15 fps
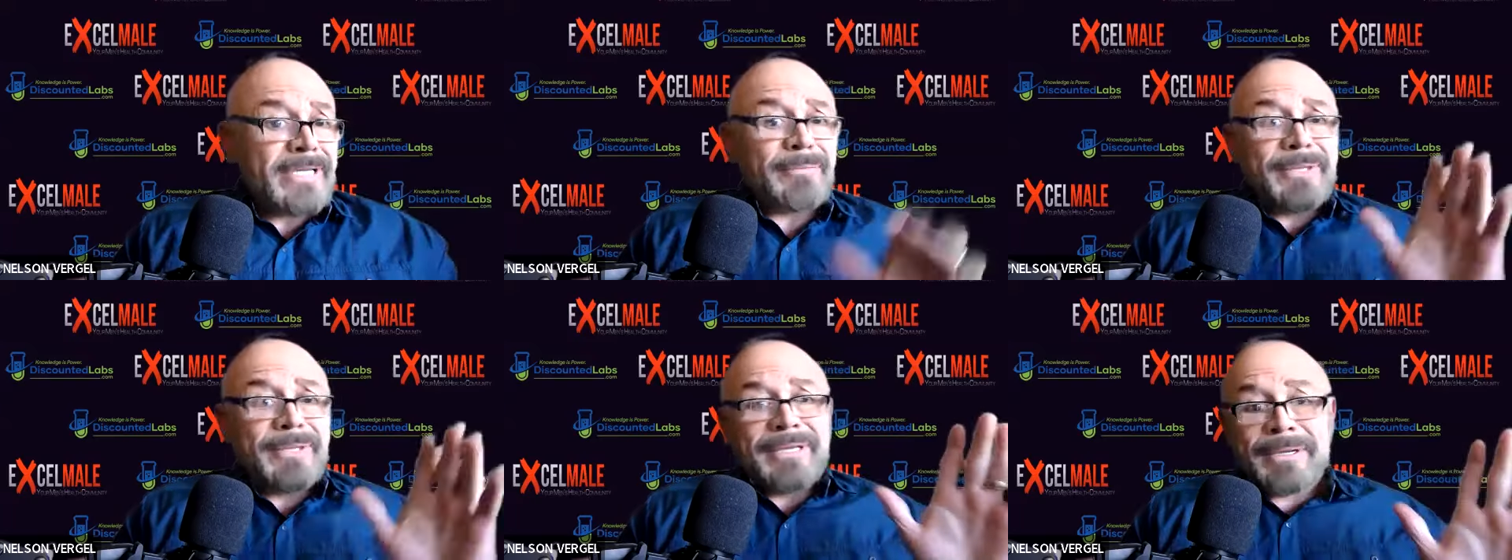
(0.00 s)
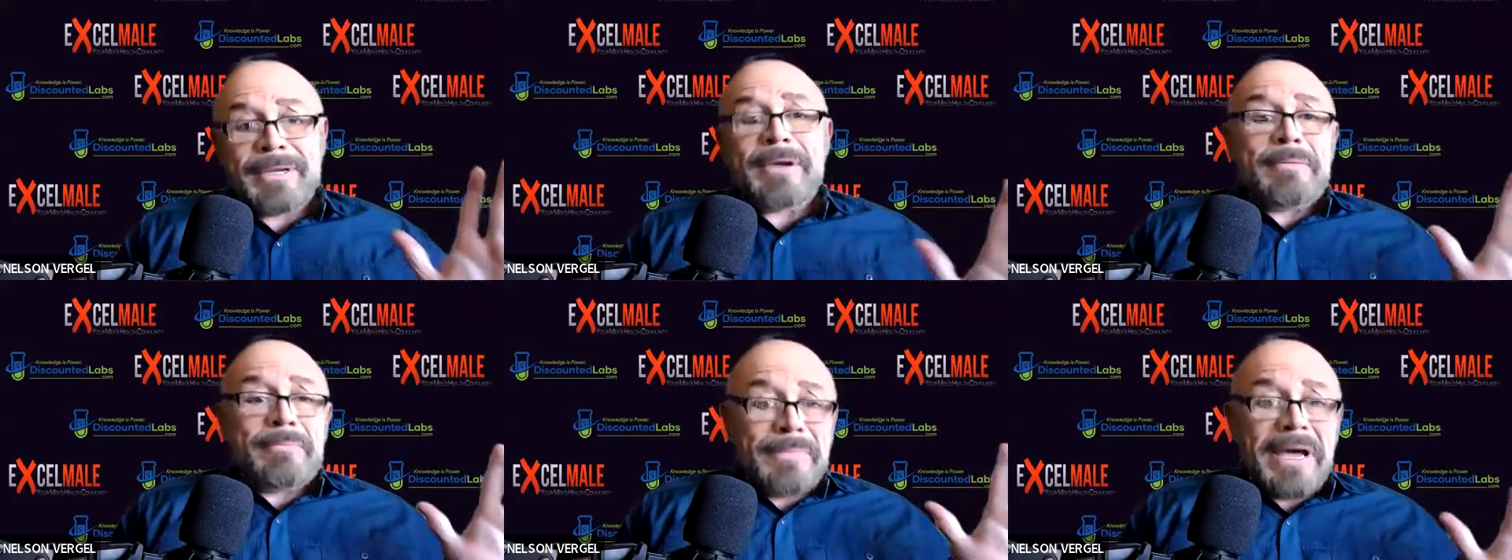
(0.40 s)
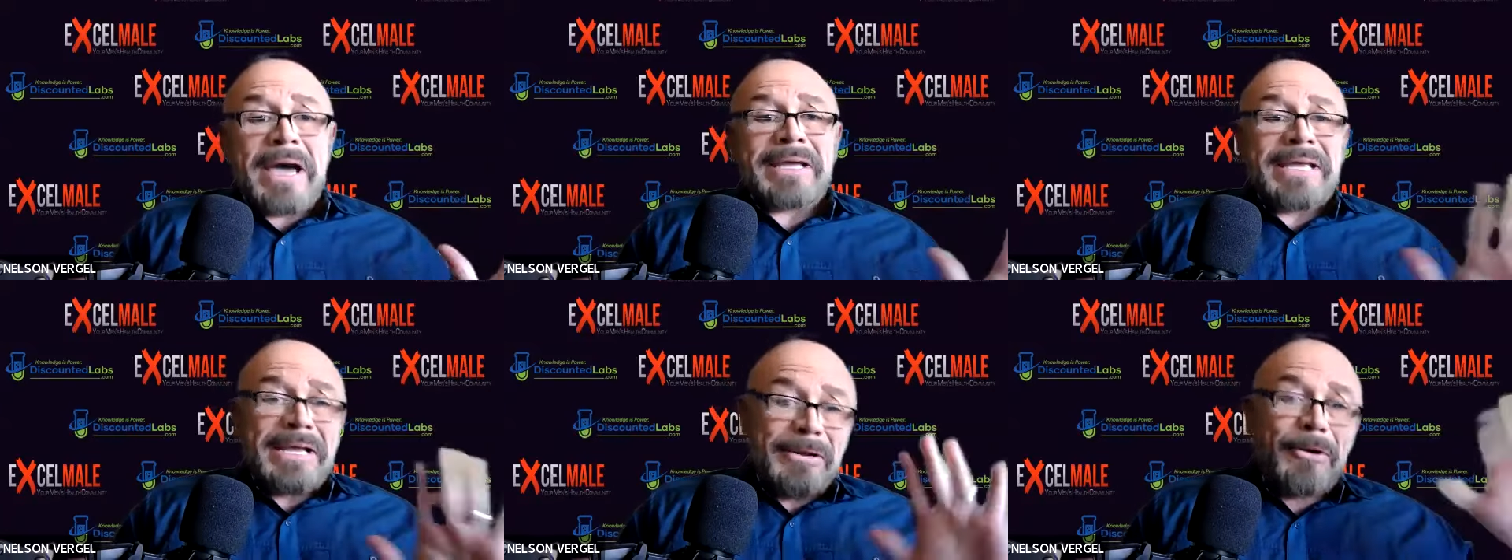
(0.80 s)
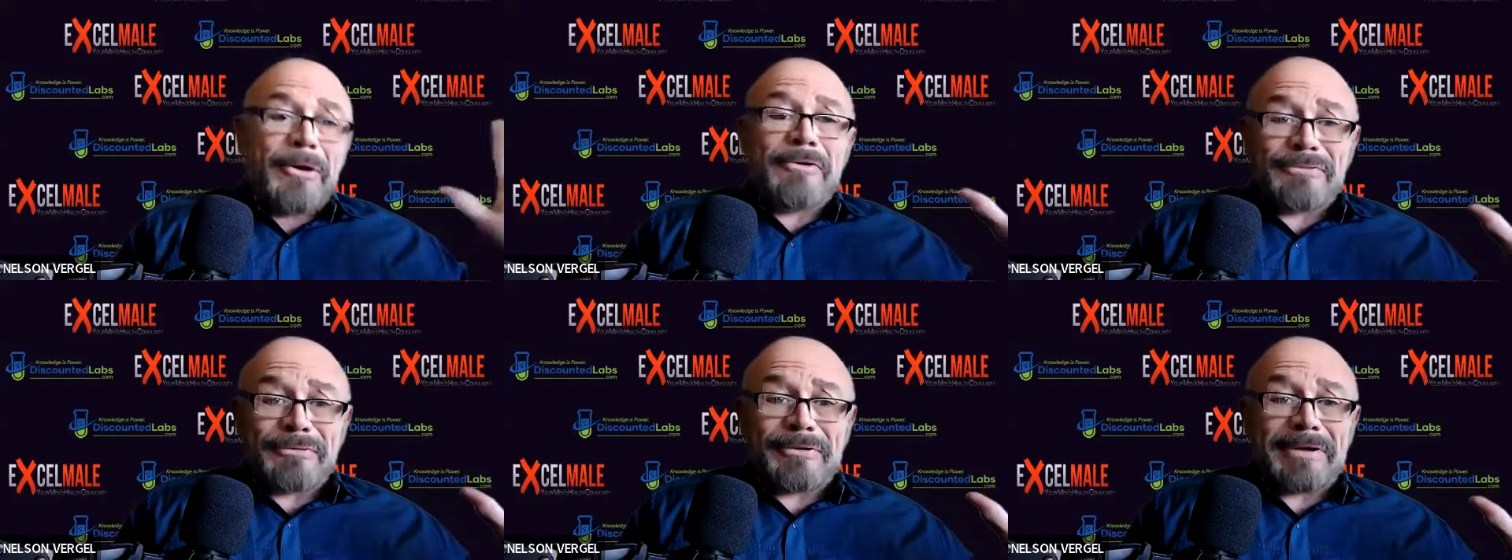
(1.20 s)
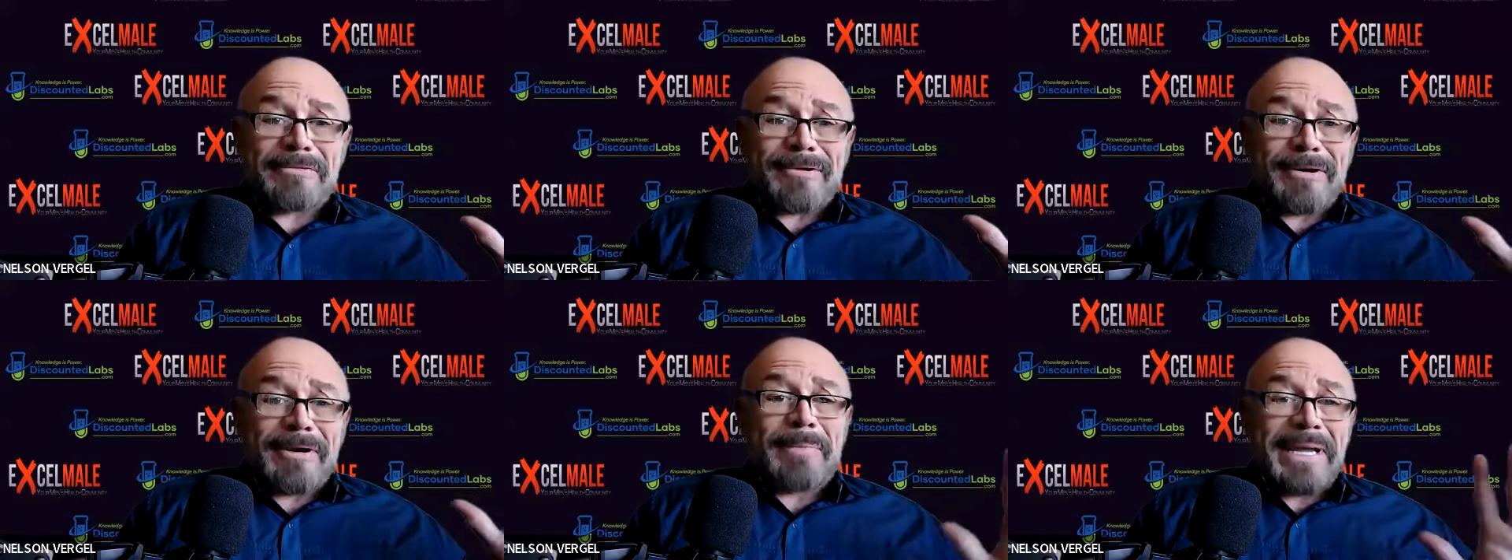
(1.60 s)
tell me I can go on
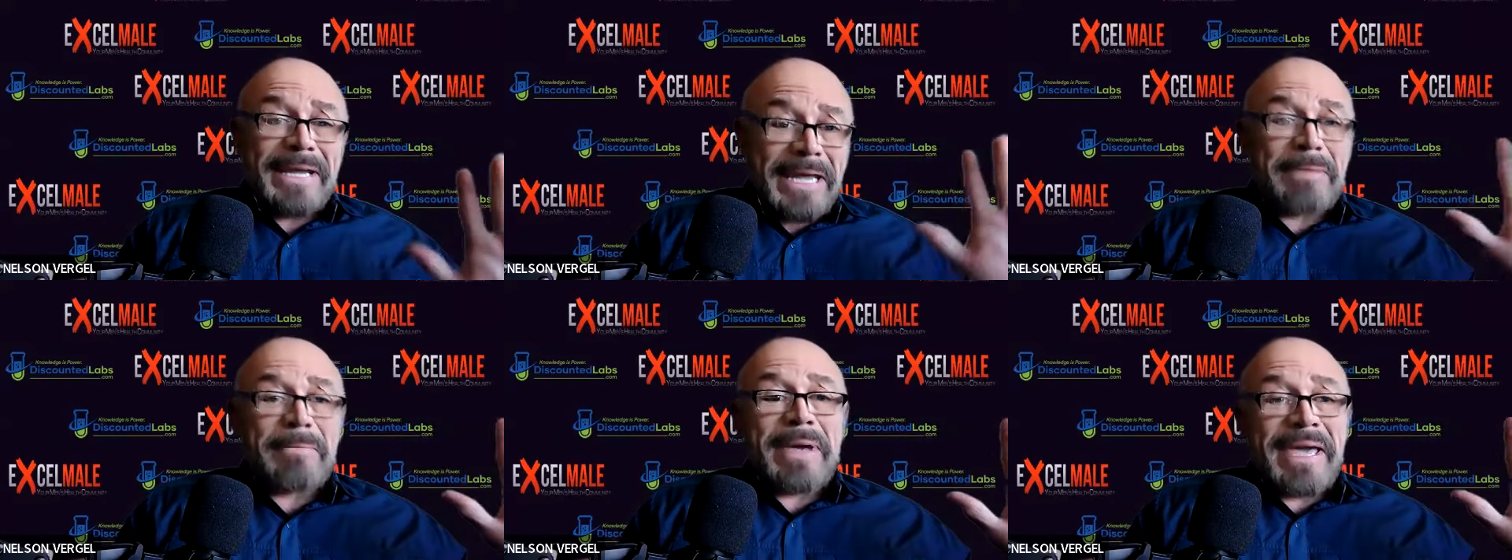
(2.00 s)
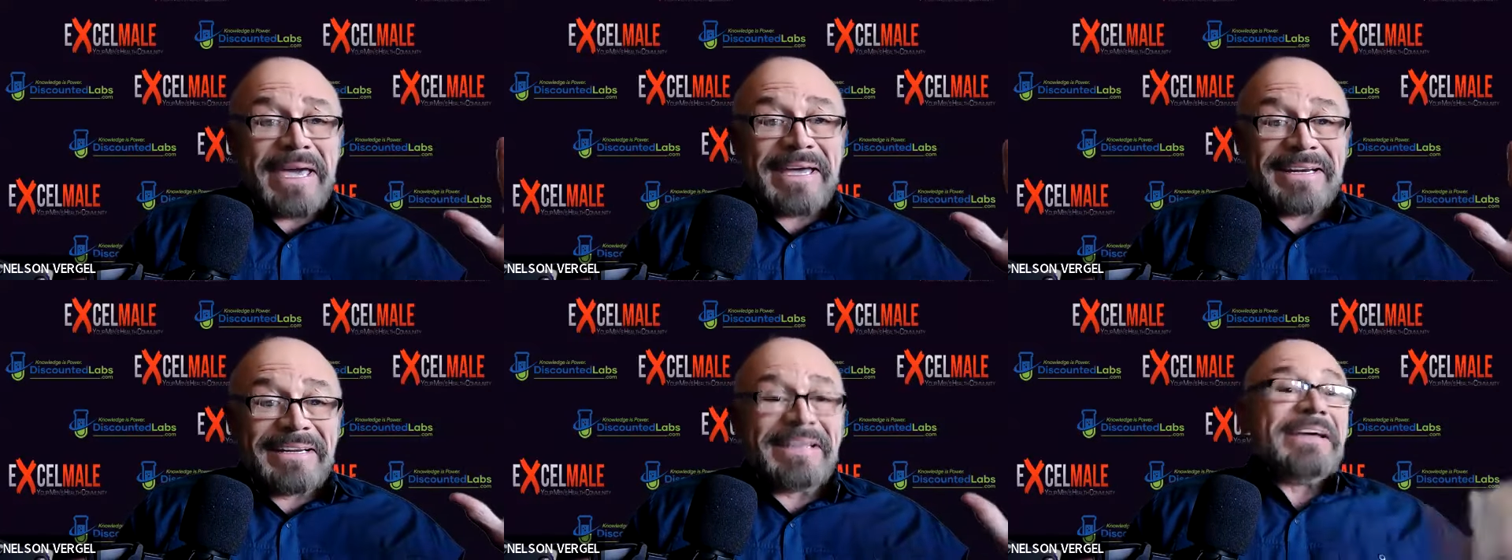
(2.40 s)
forever. I'm a gay man.